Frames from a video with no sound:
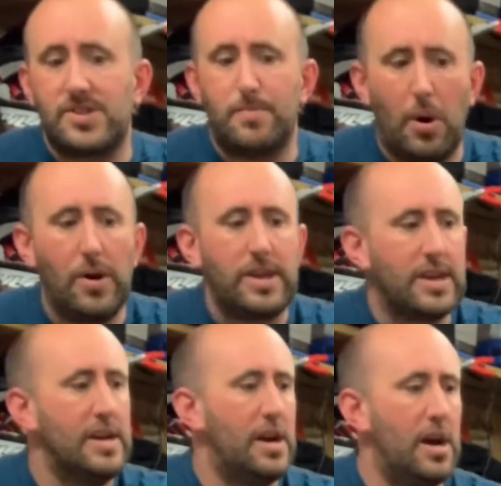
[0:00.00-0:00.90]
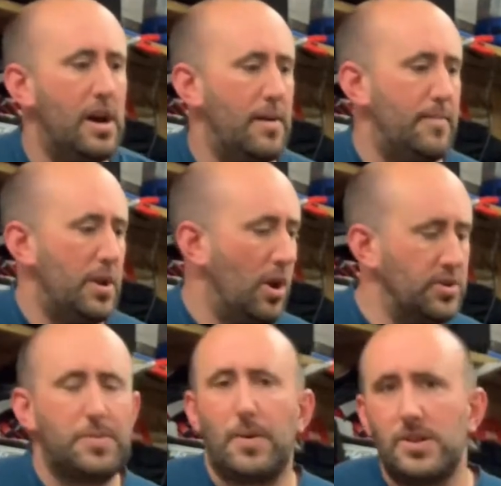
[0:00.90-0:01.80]
bike. Lots
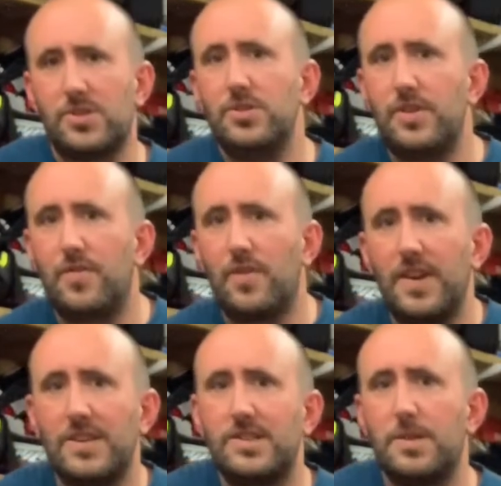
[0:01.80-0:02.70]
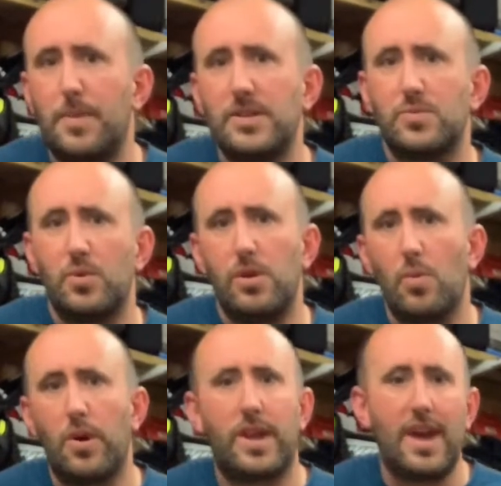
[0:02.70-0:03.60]
of bikes do different things. It depends what you
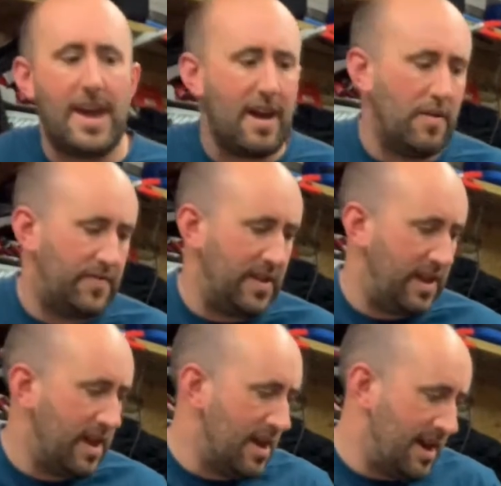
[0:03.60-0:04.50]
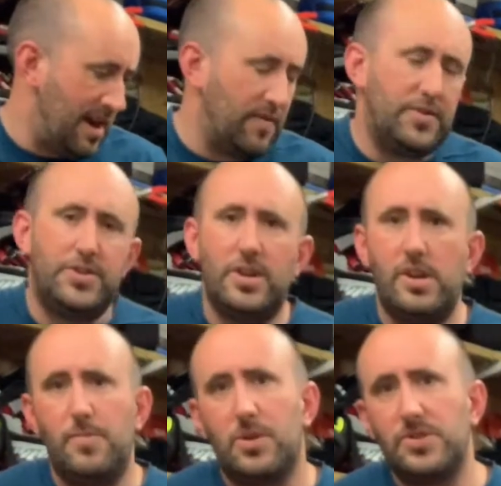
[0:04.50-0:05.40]
want to get out of the journey,
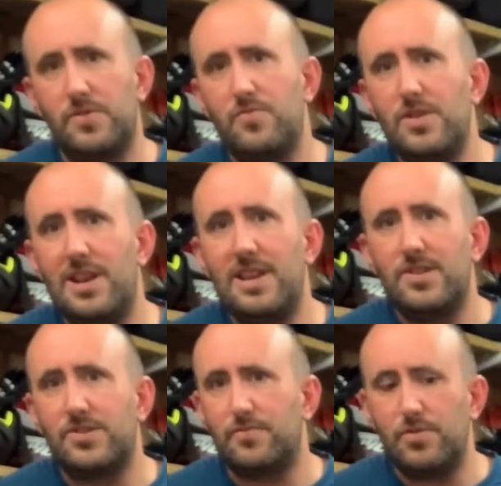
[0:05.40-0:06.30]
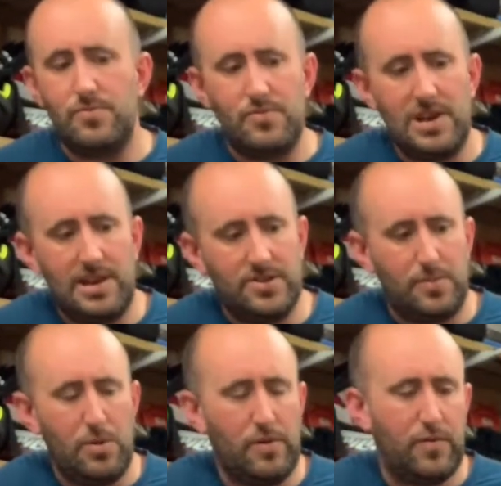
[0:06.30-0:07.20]
because the route really is a
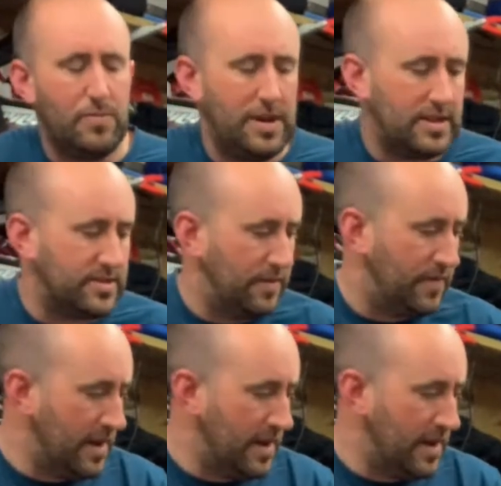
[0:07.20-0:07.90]
beautiful mix of